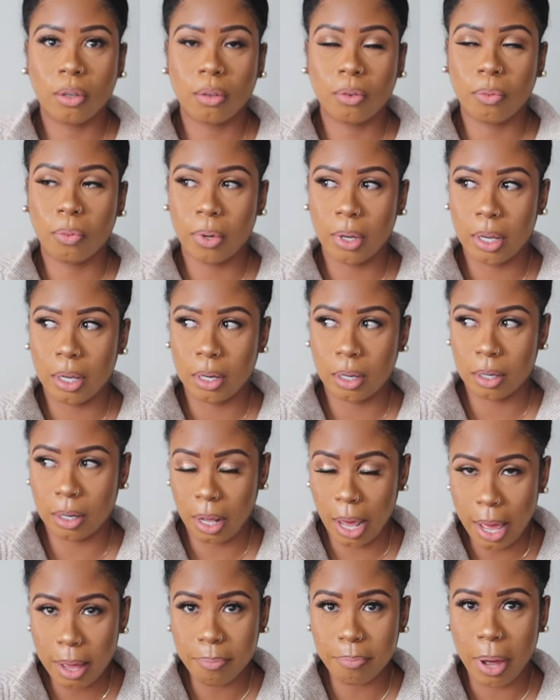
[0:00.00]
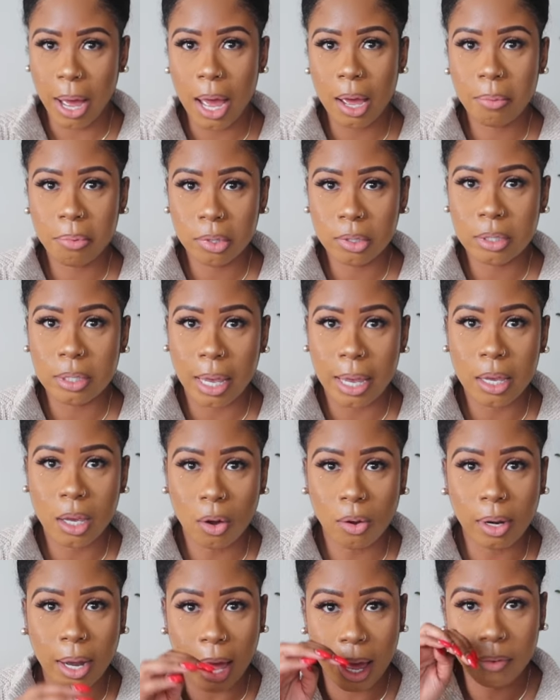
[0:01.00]
when that Bible say
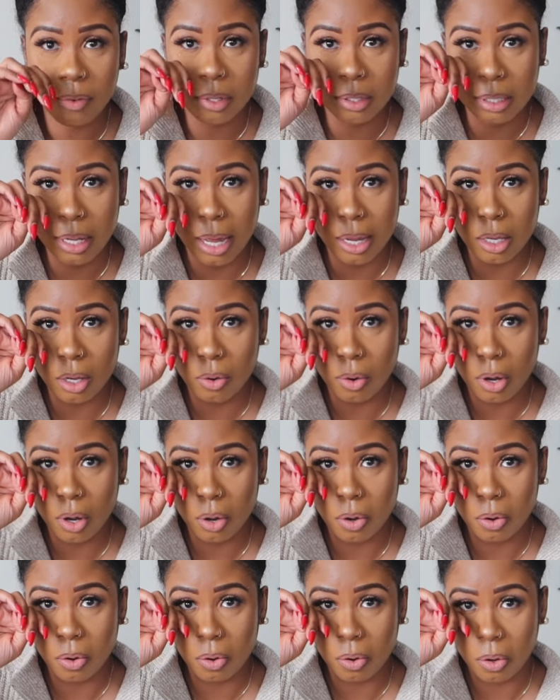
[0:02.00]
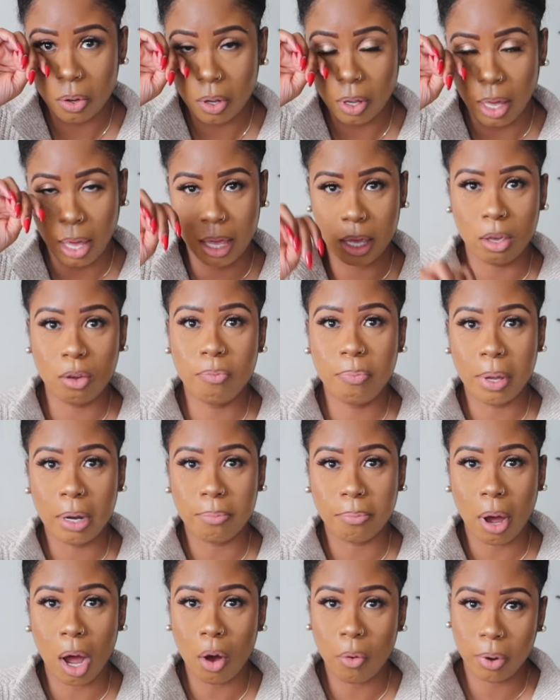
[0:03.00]
your life is not your own and you've
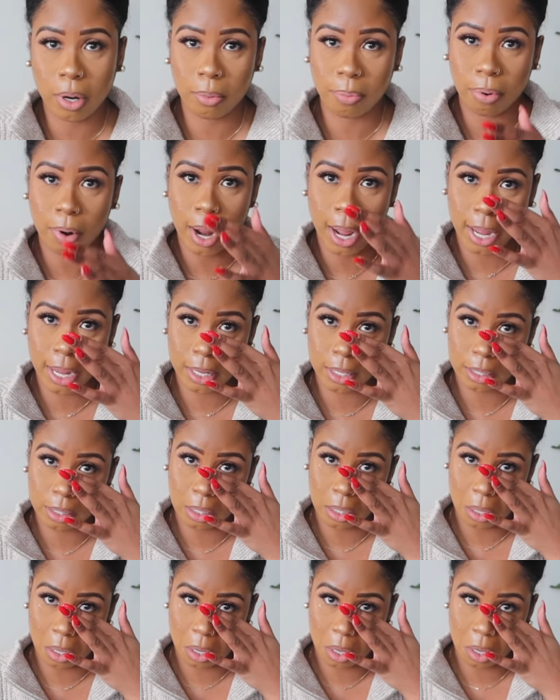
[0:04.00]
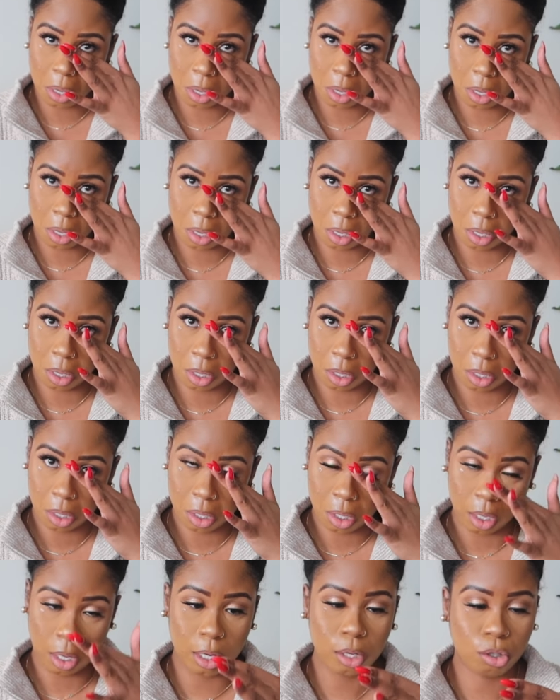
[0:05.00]
been bought with a price,
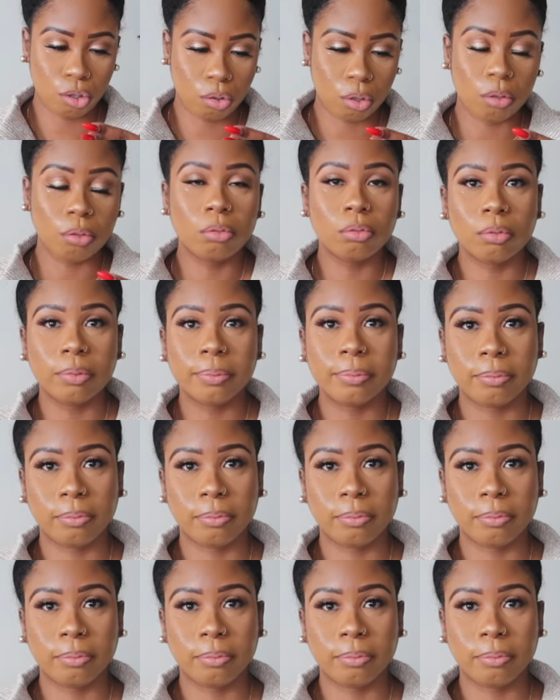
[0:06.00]
it's true.